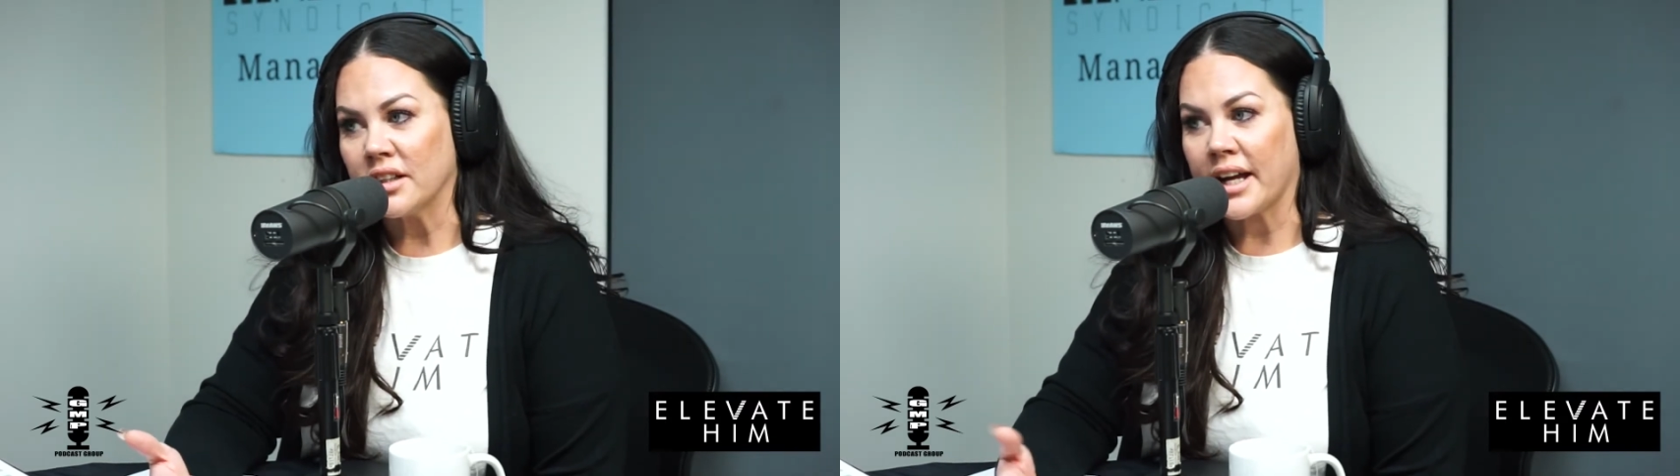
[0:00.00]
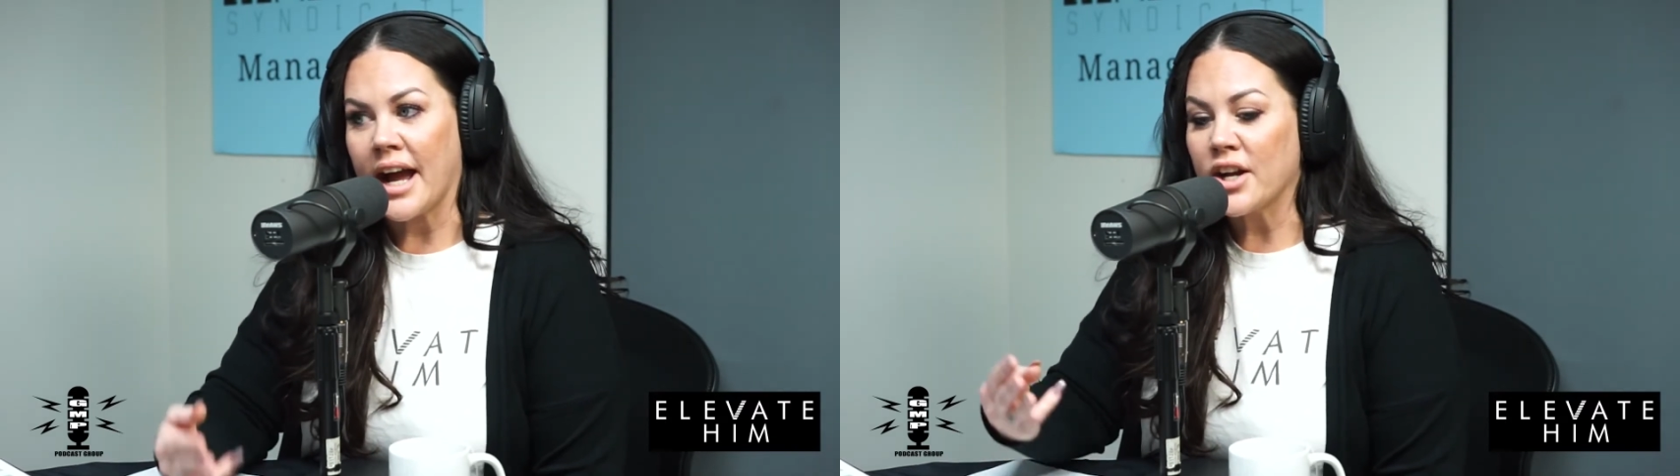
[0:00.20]

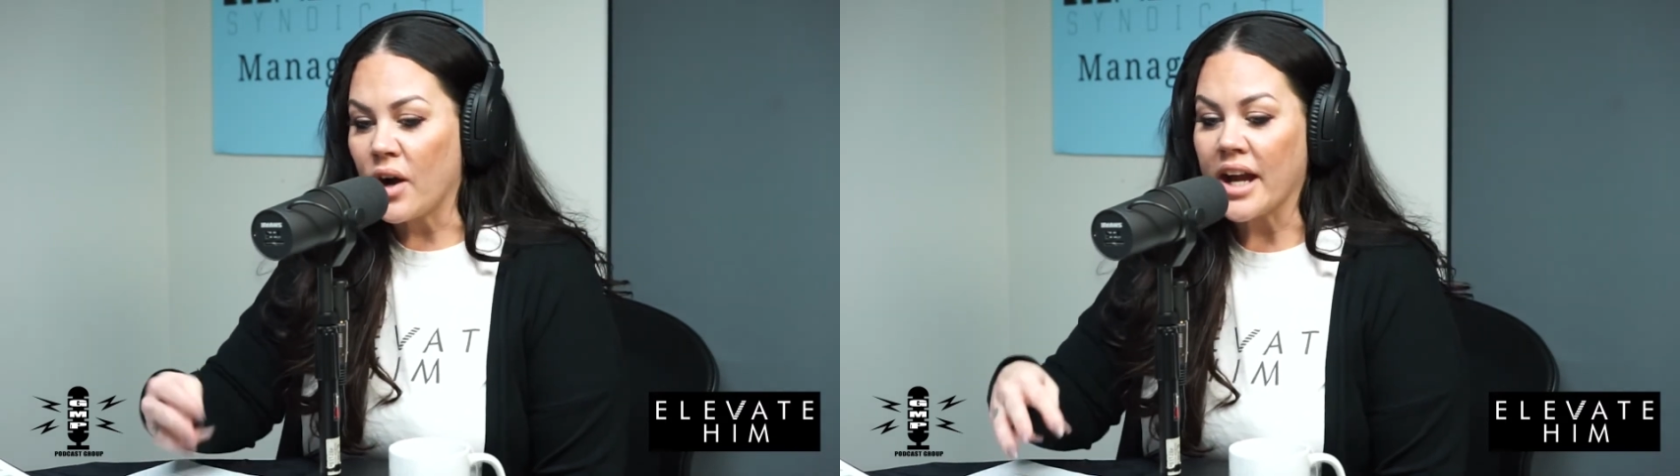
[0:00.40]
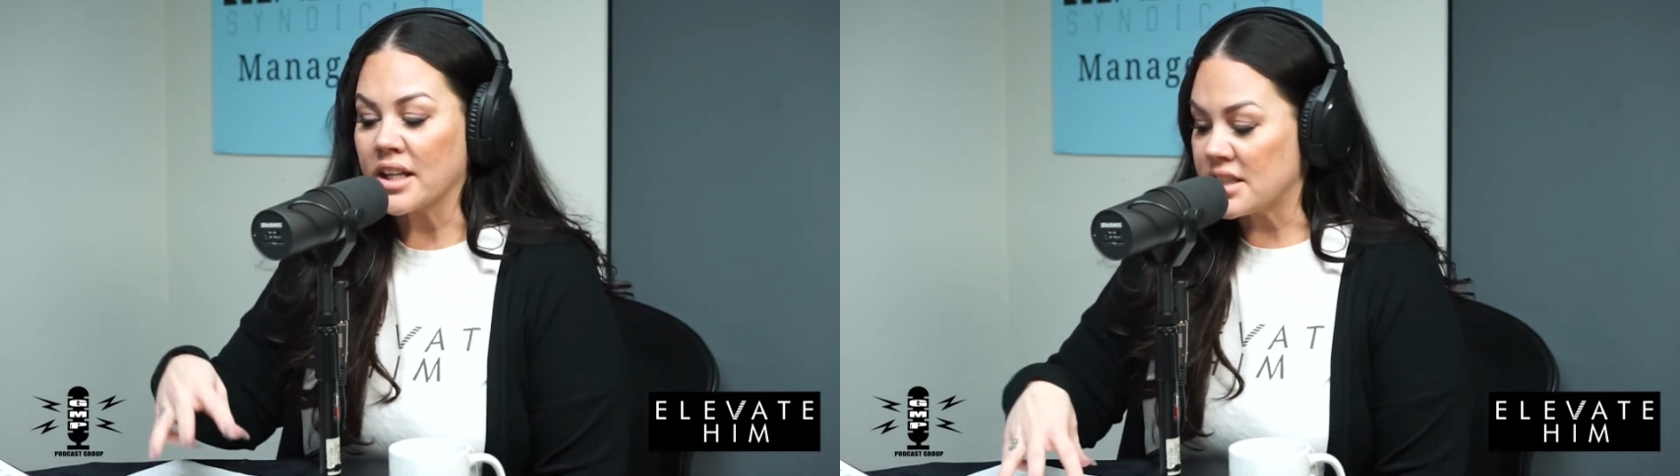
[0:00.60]
Like, I know,
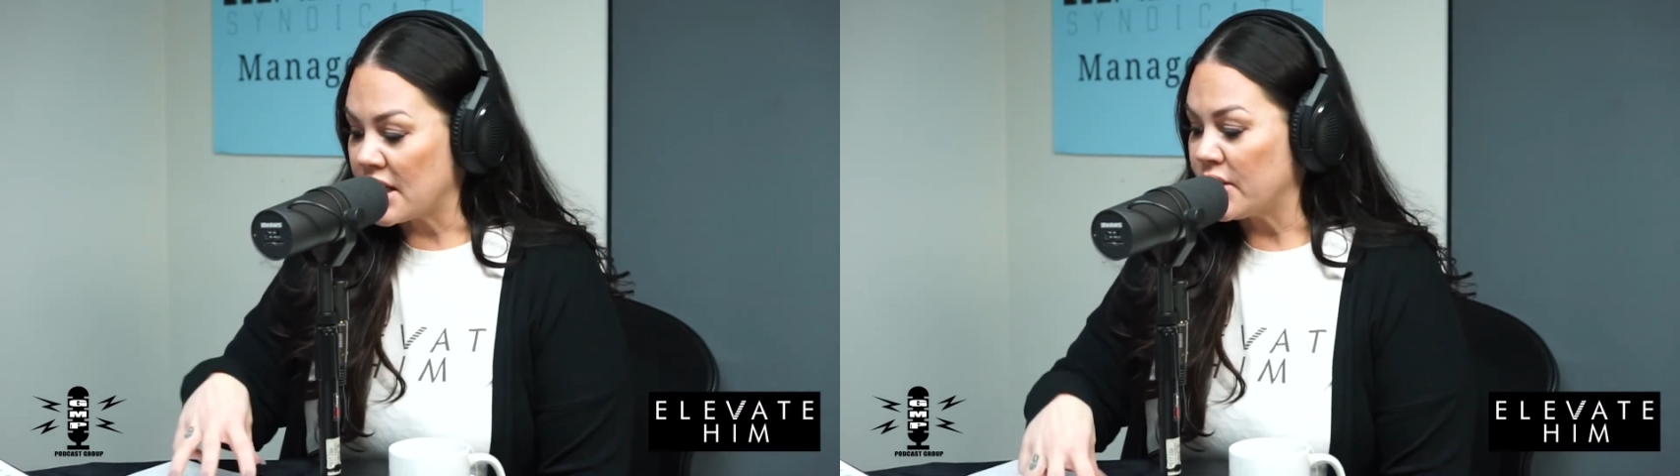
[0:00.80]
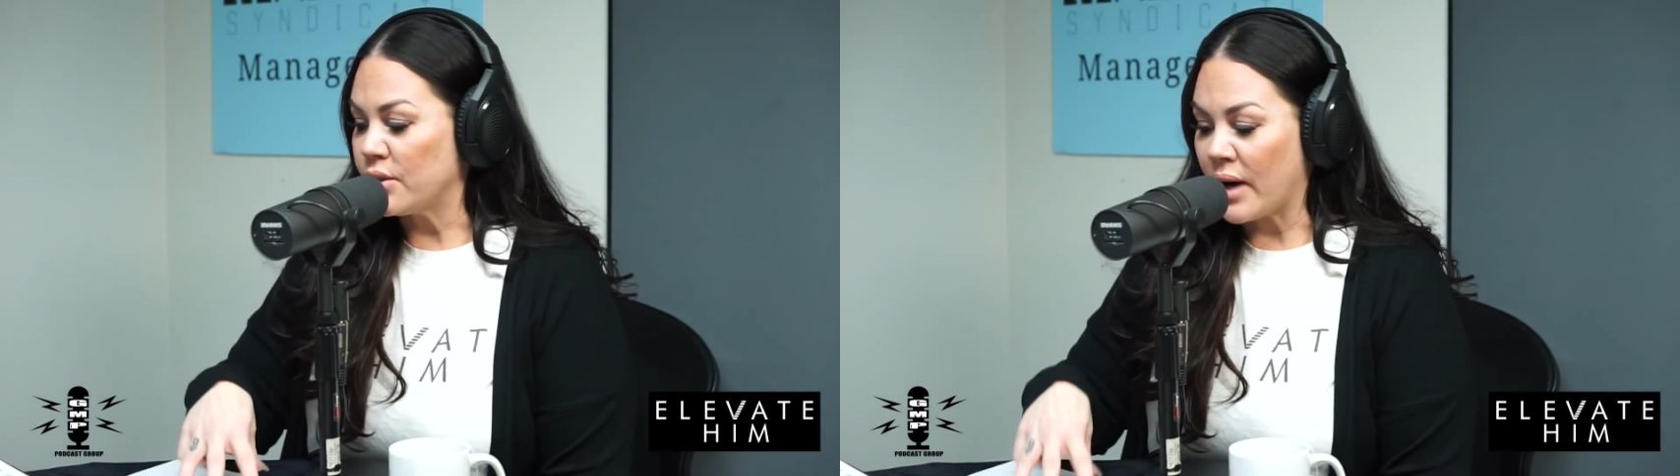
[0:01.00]
I can
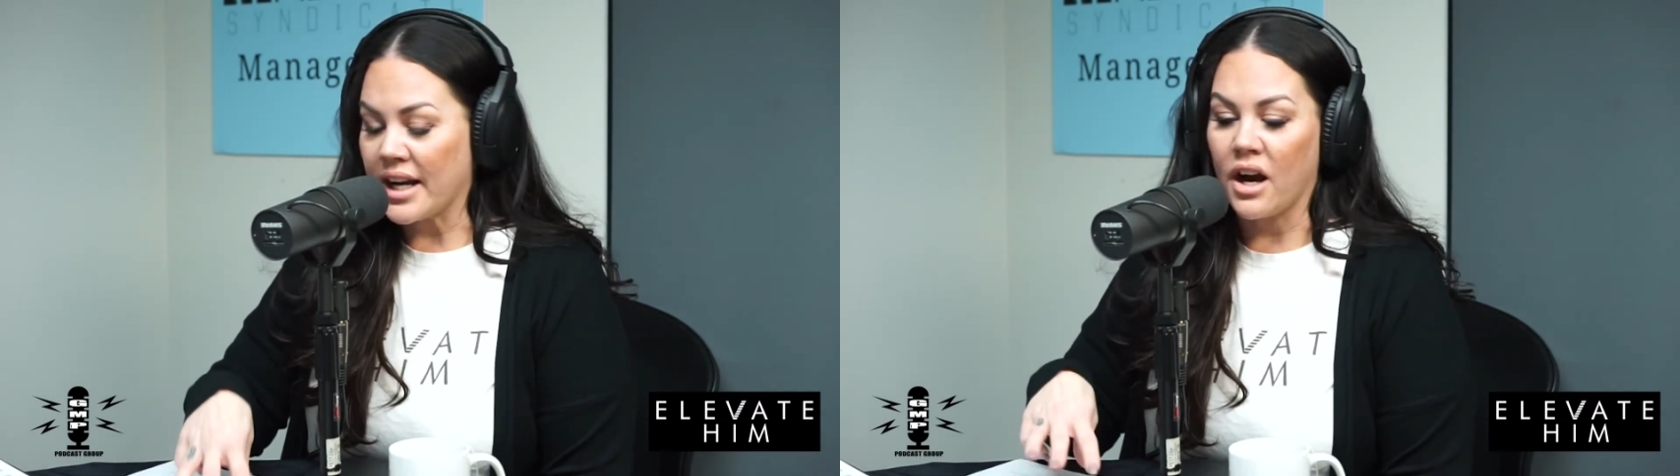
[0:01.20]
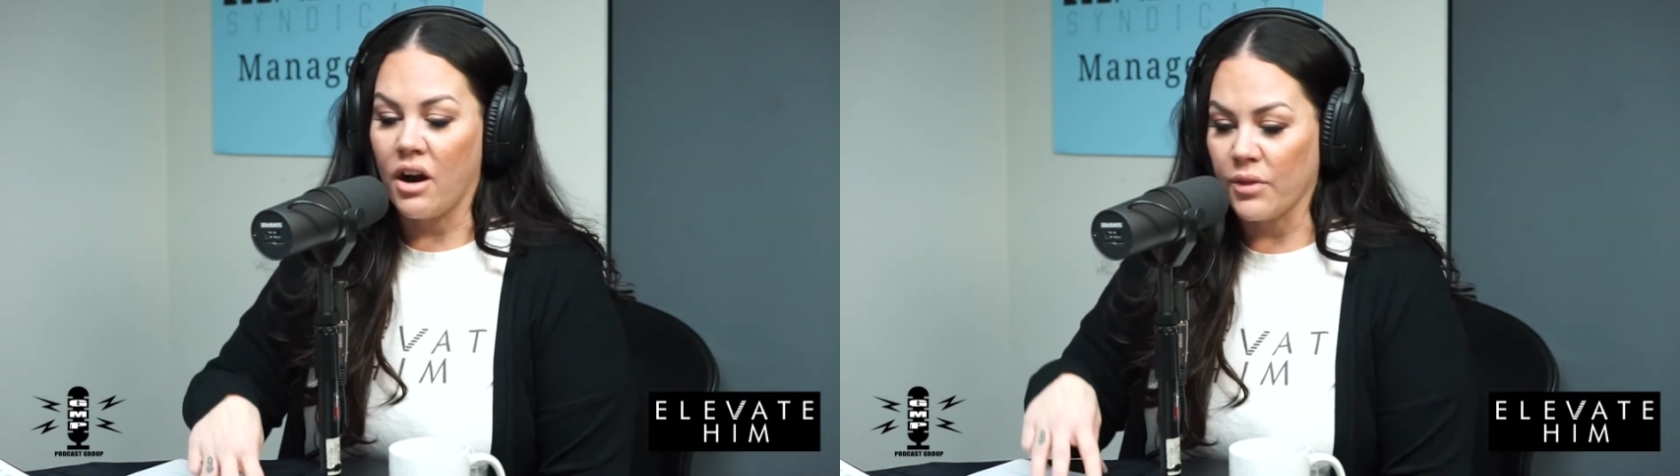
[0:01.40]
tell you right
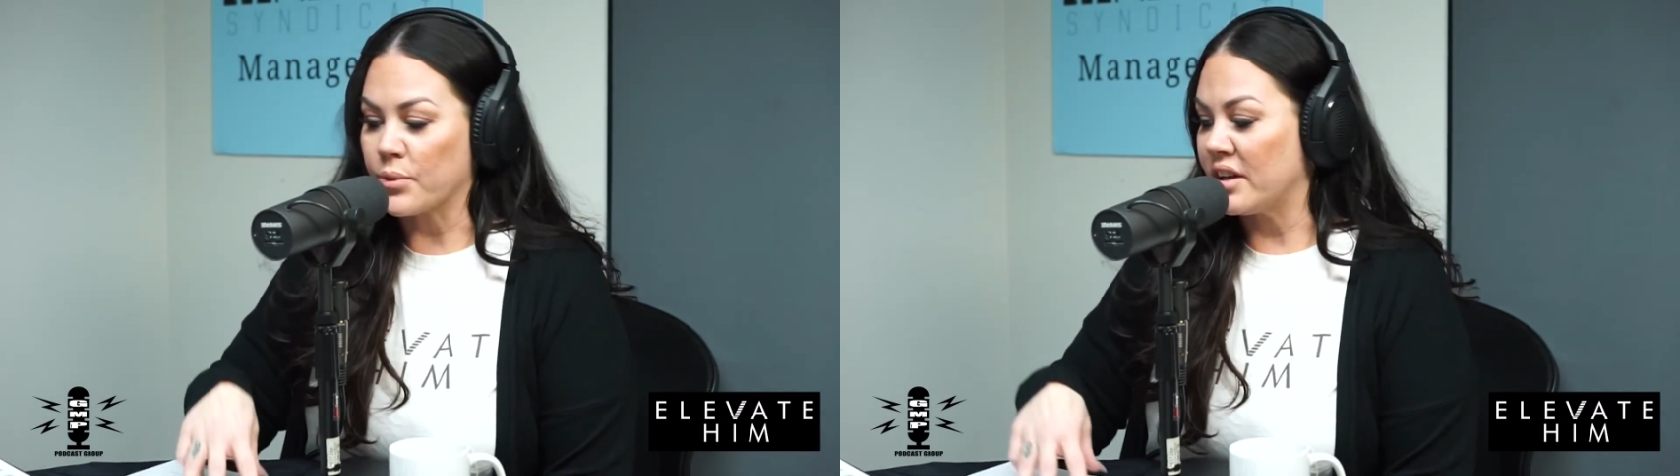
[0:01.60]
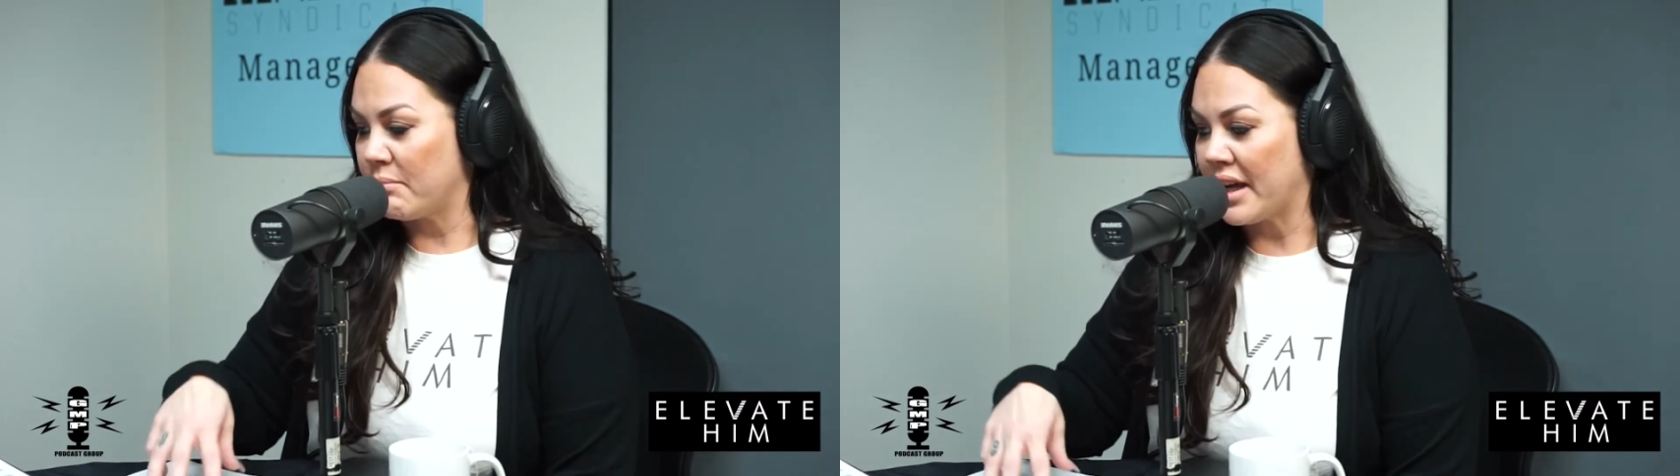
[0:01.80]
now, all
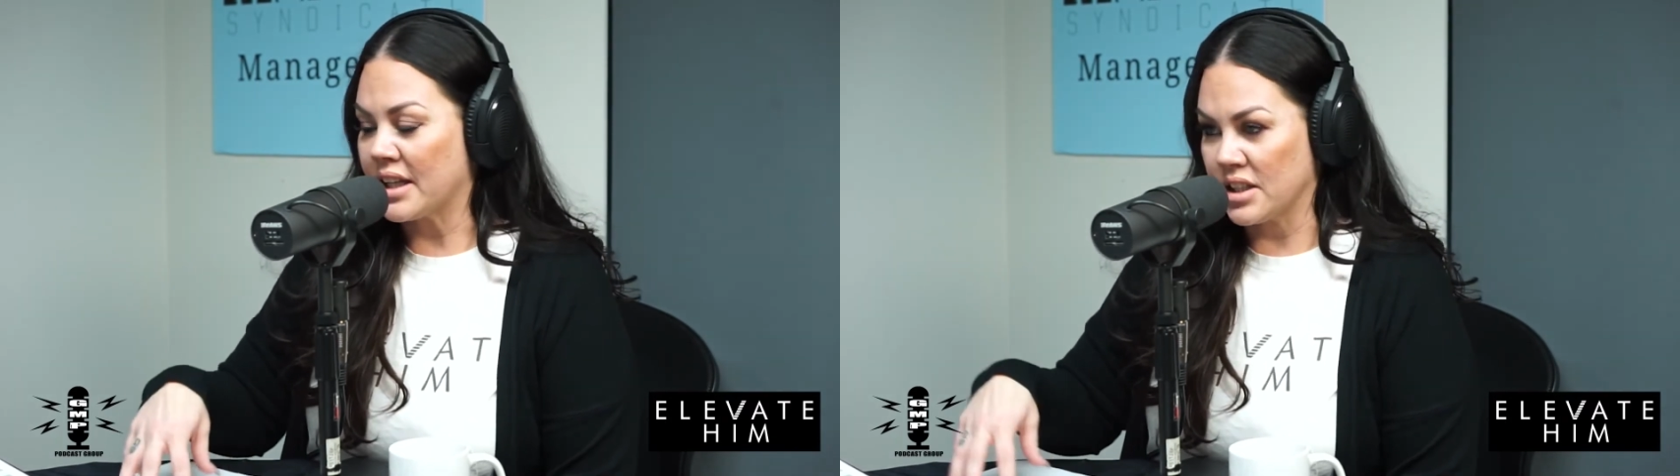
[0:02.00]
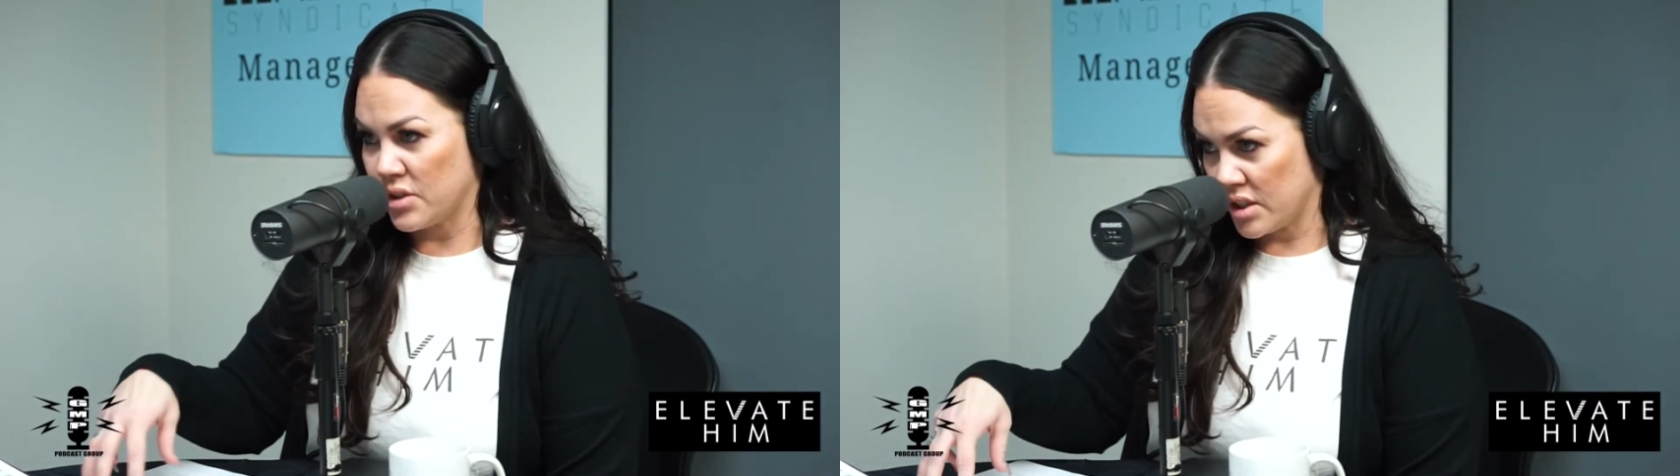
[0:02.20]
3 of my
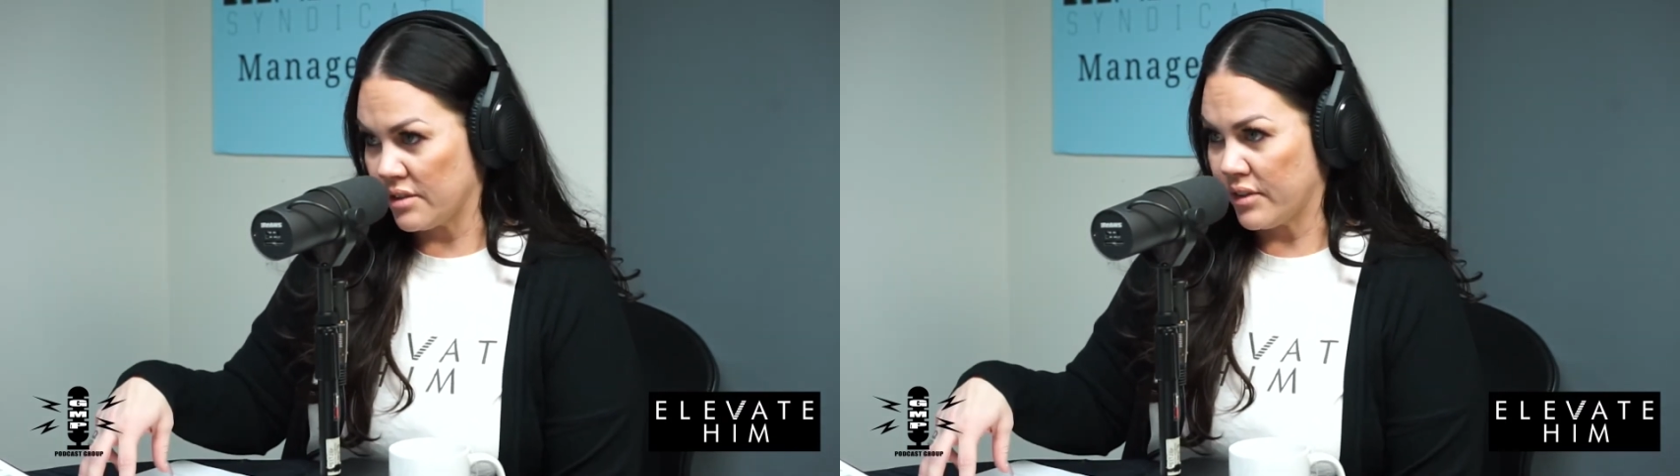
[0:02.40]
kids are different.